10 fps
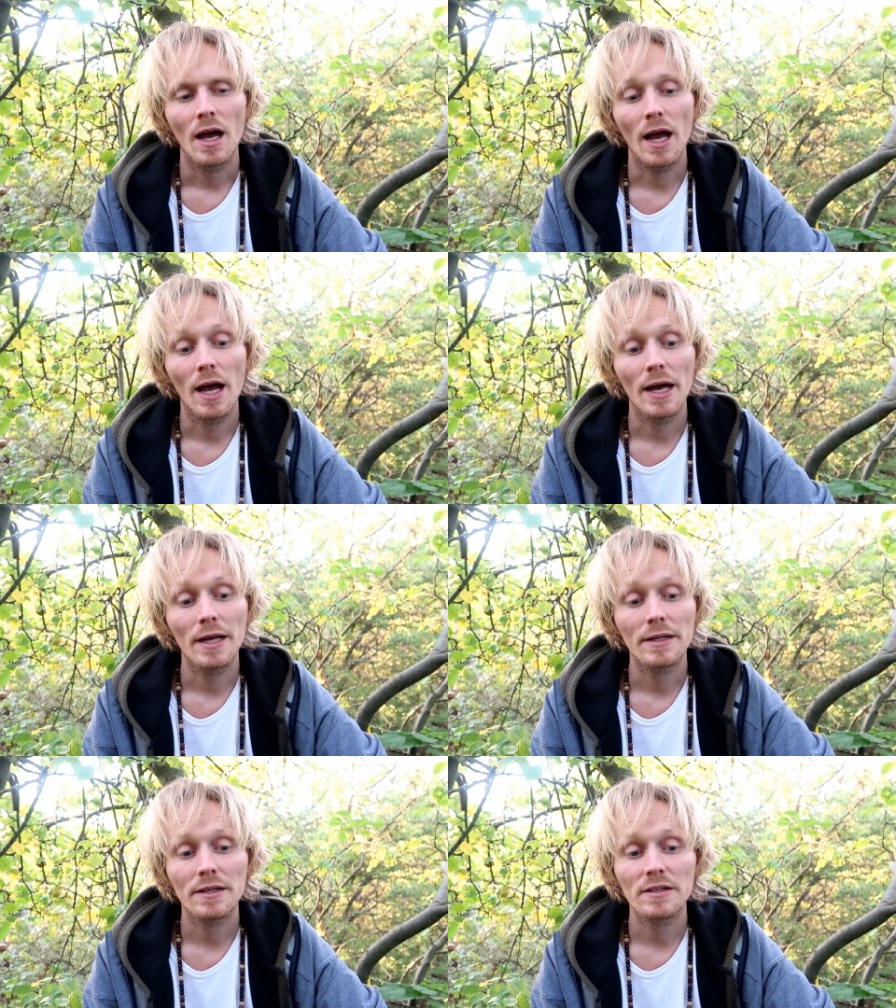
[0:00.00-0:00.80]

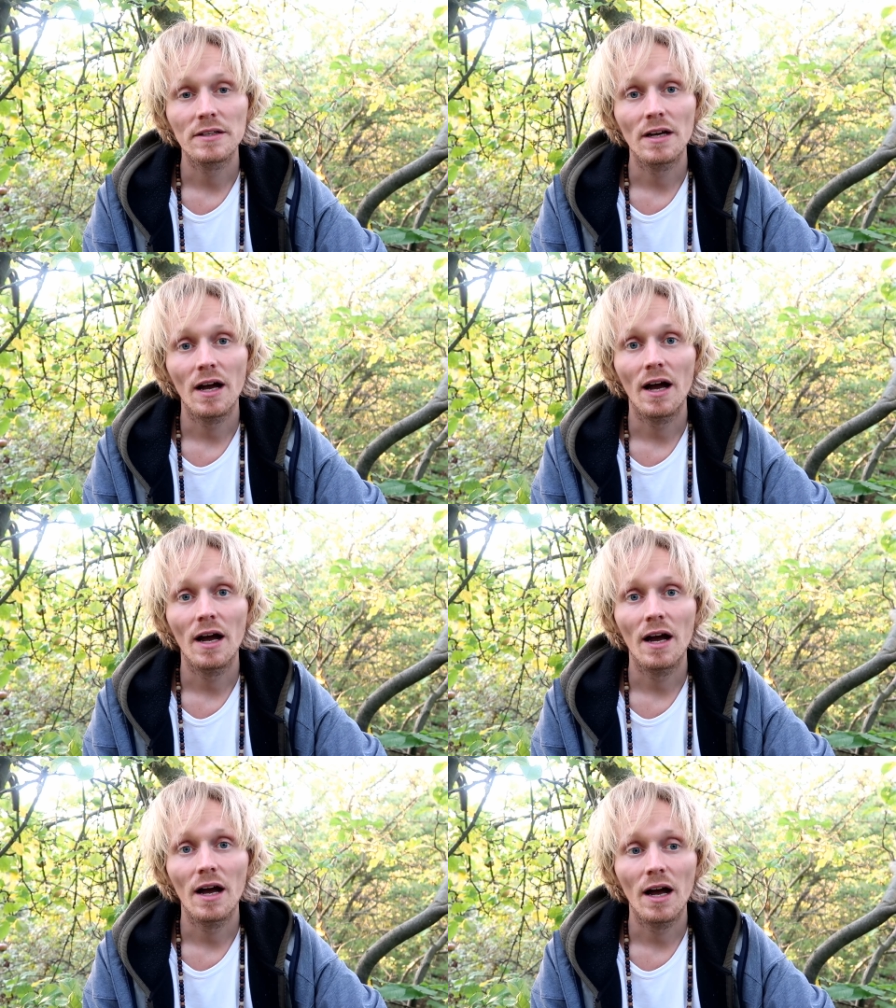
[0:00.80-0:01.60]
and
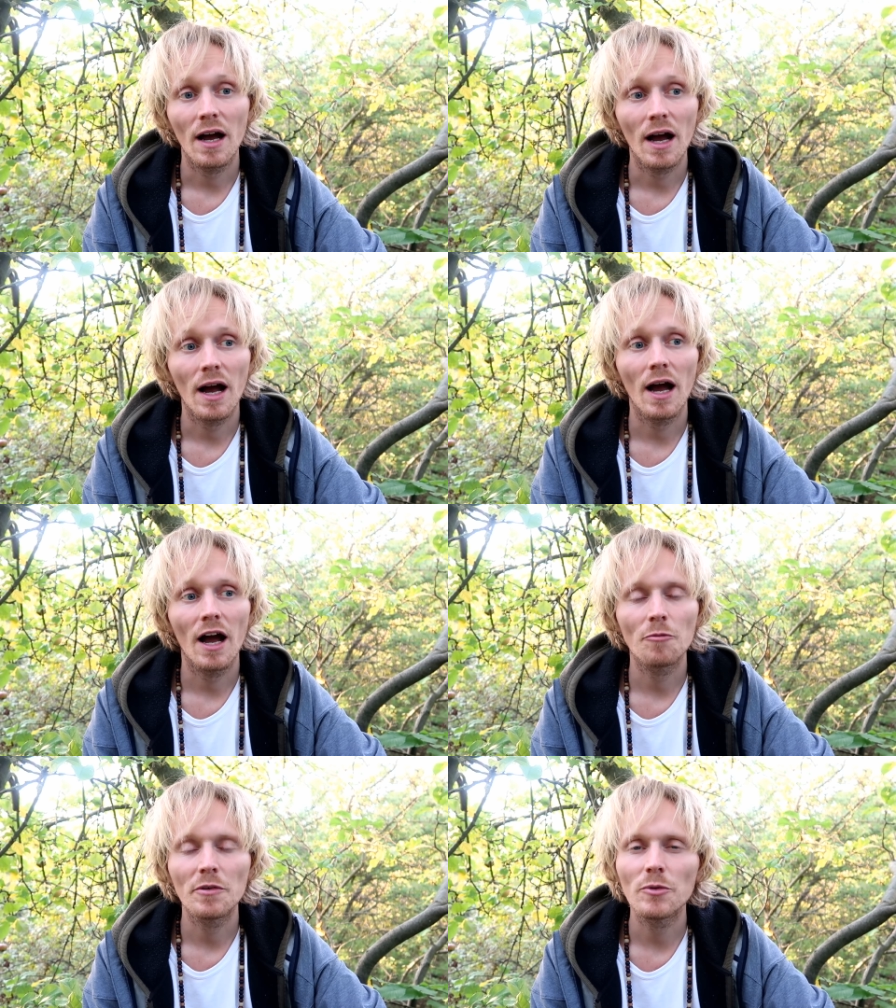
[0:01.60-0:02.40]

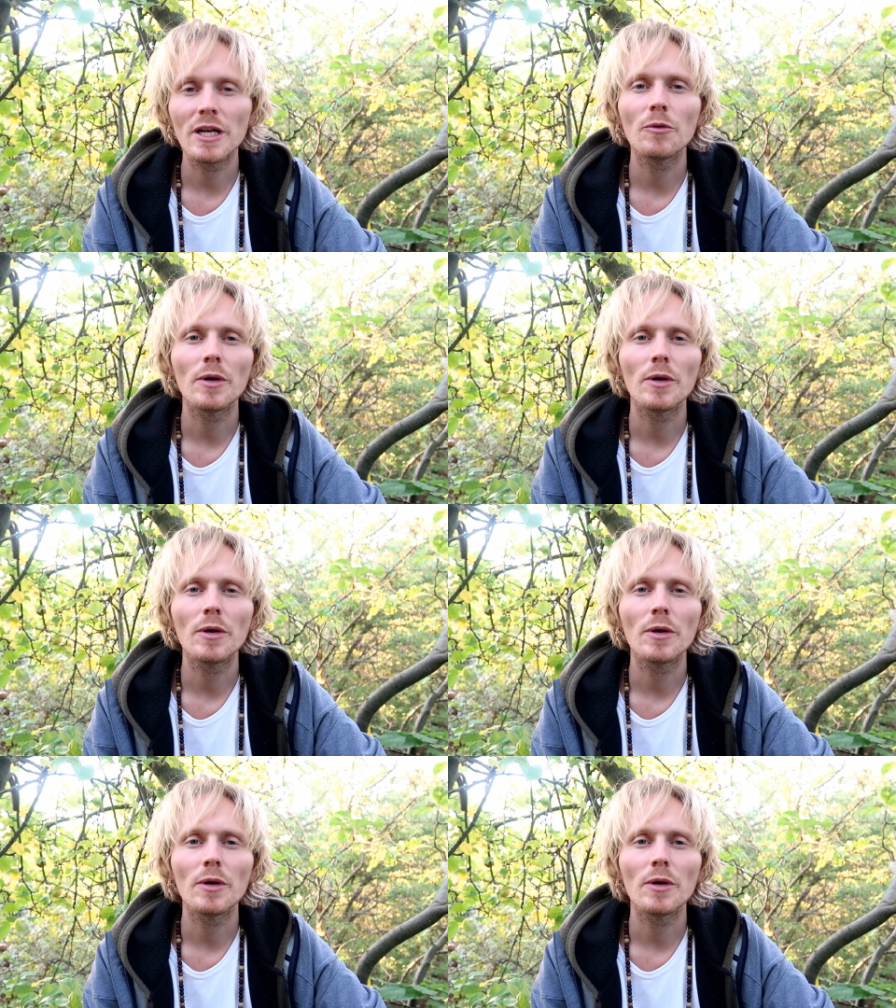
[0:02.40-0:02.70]
I've been really,